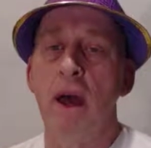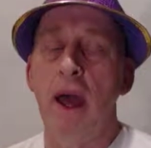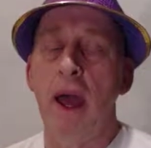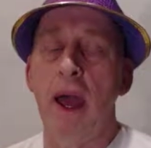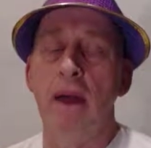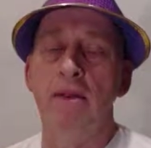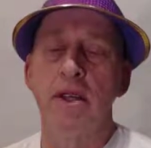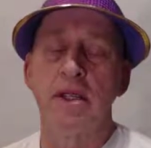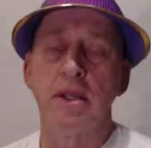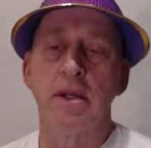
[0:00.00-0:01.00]
and
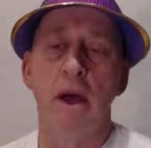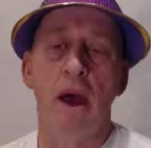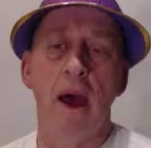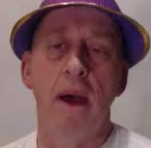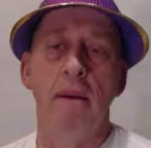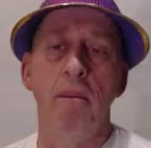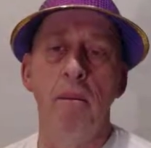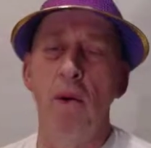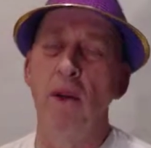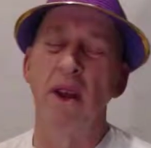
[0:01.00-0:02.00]
this
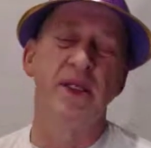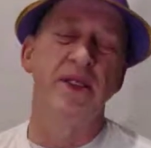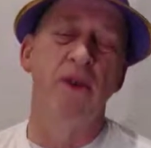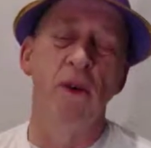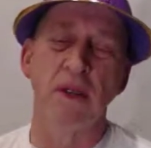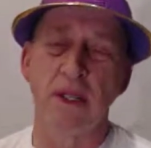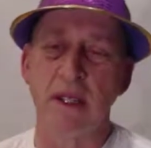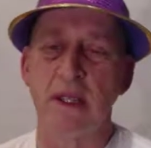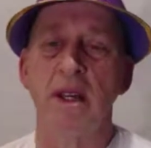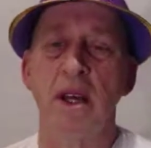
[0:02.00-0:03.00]
more or less
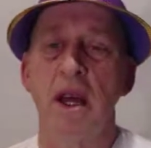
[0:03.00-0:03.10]
forces